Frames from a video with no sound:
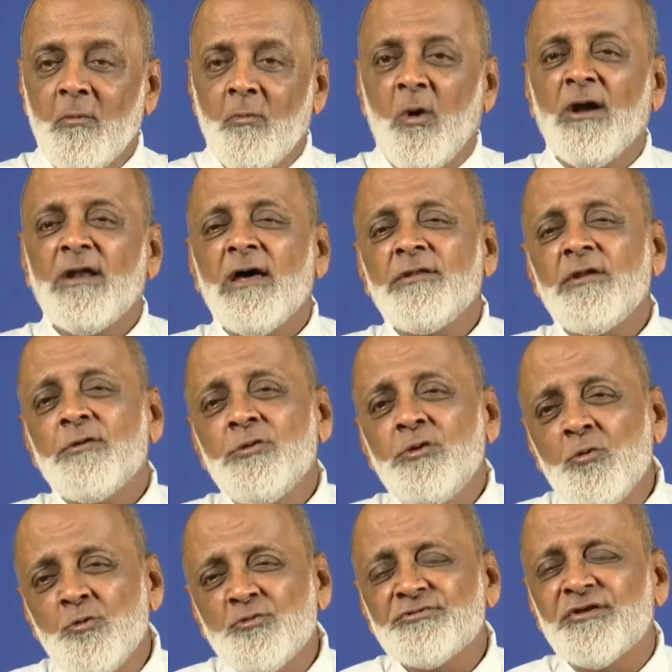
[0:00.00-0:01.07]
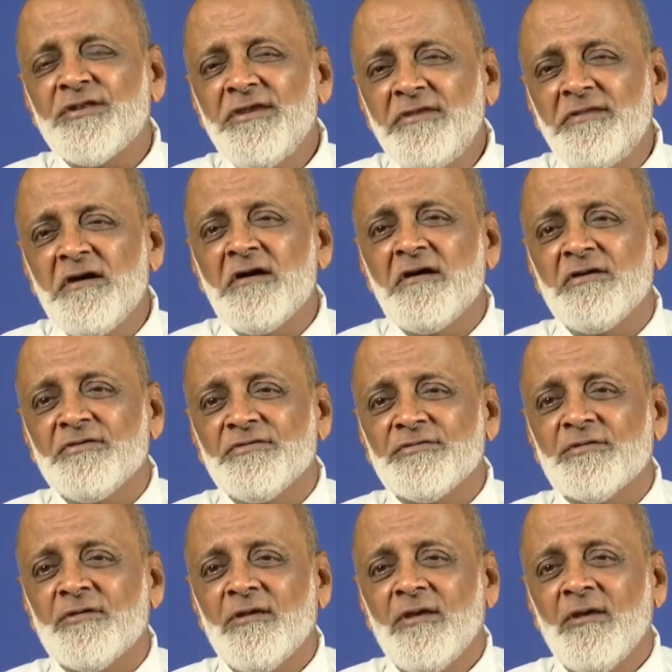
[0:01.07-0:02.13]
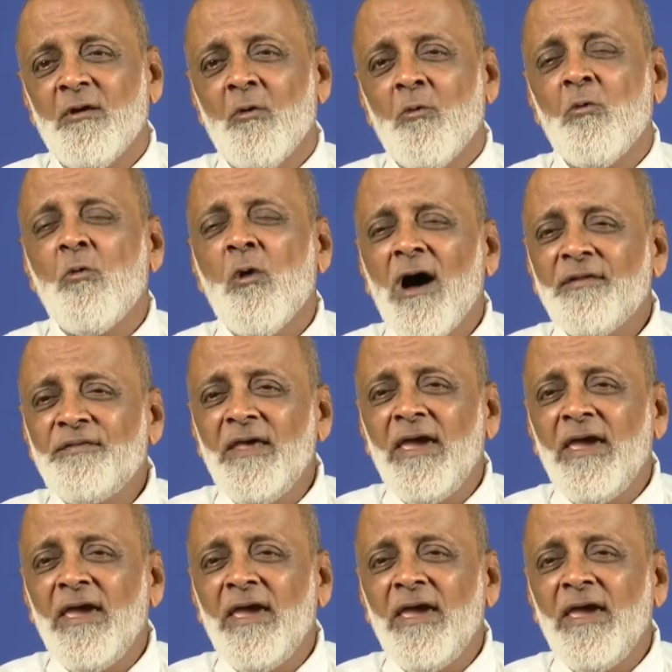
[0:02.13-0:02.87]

What are the news readers? Who are